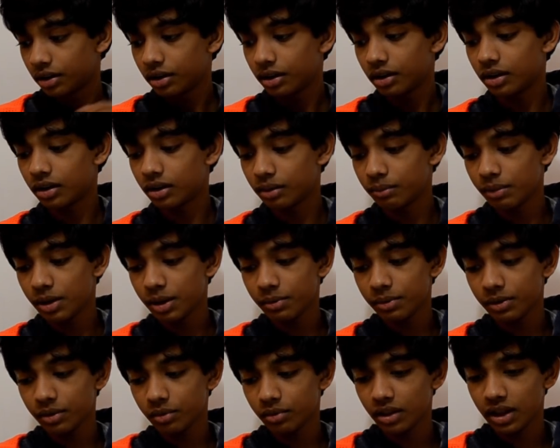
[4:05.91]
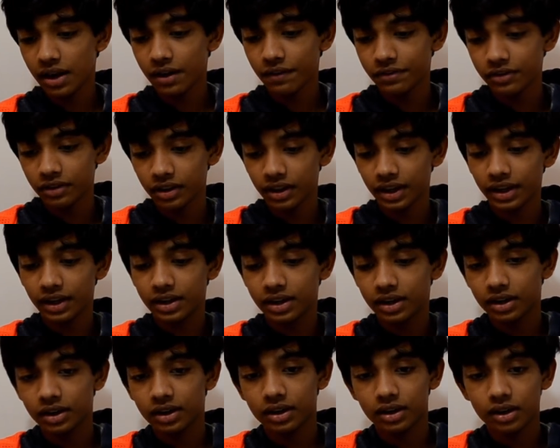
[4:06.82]
Uh, maybe we'll have to, like,
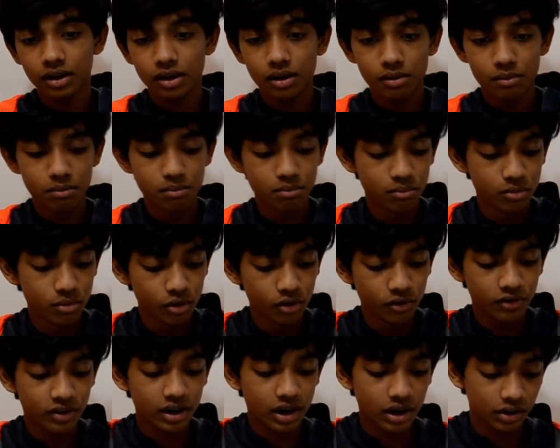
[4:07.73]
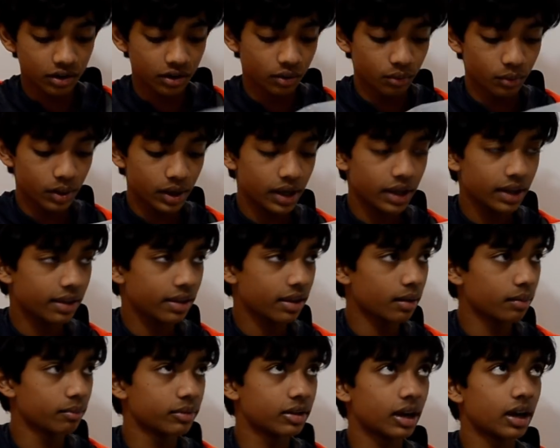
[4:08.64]
move it out of the way
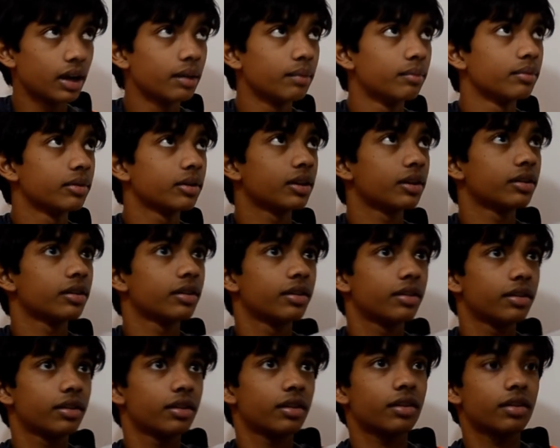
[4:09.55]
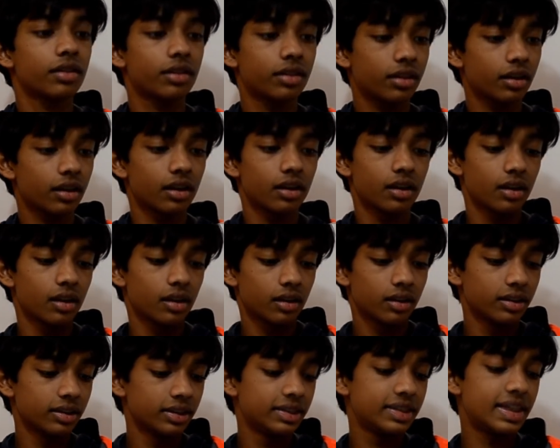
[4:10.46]
sometimes because it's just
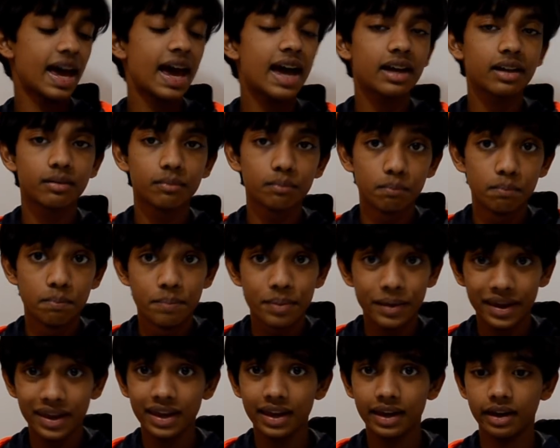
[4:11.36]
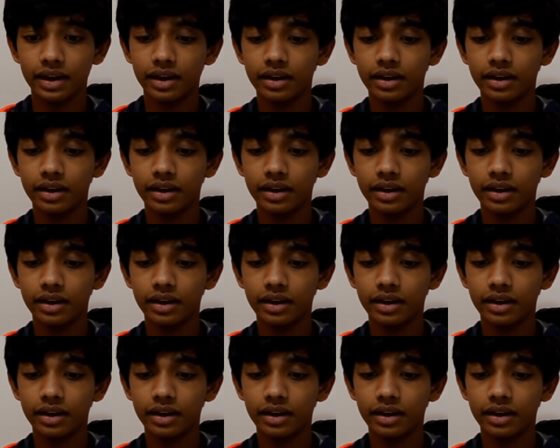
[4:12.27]
that big.